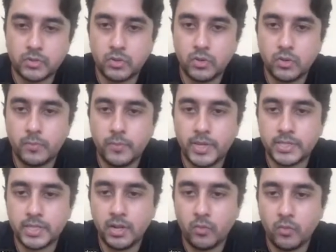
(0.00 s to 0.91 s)
So
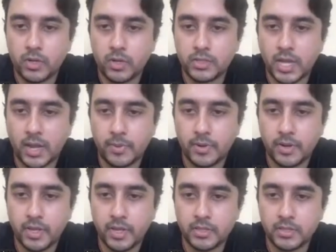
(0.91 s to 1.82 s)
basically what is
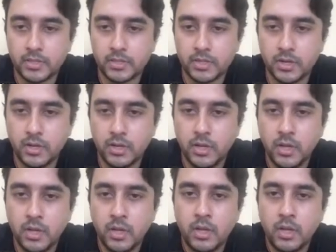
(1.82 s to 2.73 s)
happening is
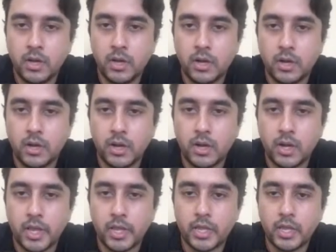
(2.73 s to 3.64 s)

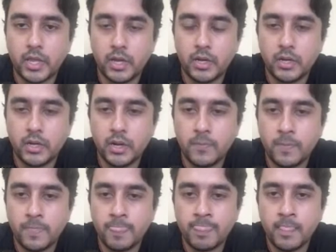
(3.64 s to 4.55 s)
like
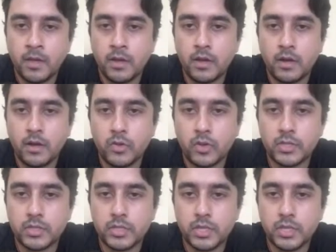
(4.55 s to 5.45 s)
here you
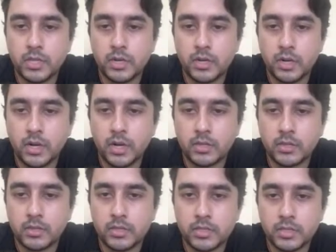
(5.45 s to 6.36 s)
can see
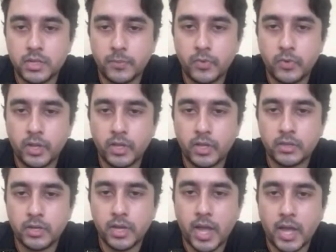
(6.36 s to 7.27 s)
this is computing
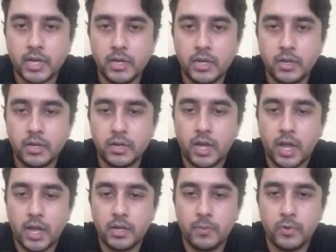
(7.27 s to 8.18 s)
the
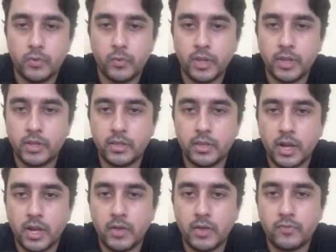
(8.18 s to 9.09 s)
angle between
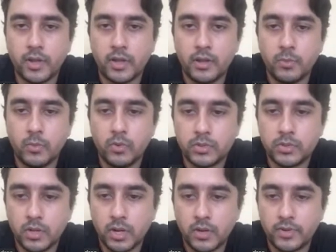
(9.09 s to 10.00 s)
a left elbow.
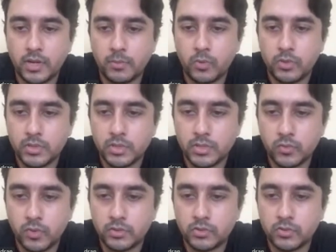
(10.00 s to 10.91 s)
So left elbow is
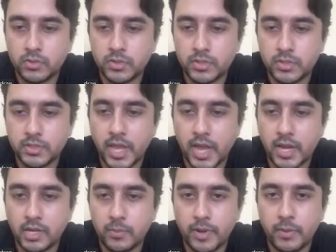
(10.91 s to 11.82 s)
this one, so this is the
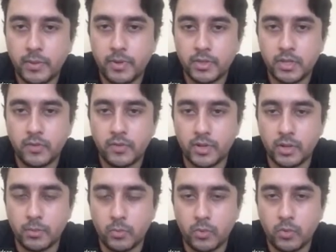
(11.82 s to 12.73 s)
angle made by the left
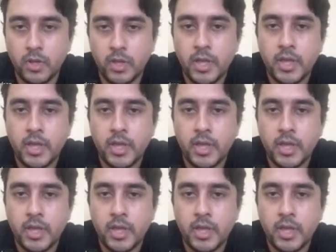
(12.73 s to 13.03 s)
elbow.